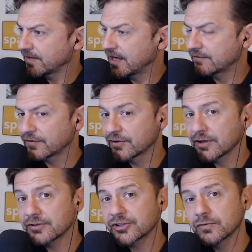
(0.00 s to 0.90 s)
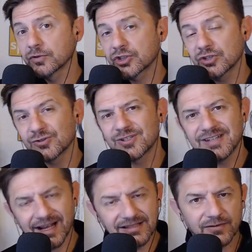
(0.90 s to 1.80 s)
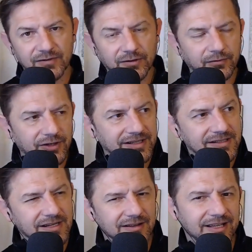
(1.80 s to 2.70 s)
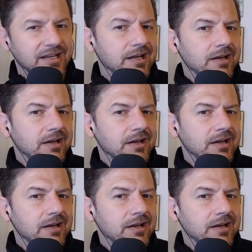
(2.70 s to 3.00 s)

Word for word: And for those who will choose not to feel free instantly,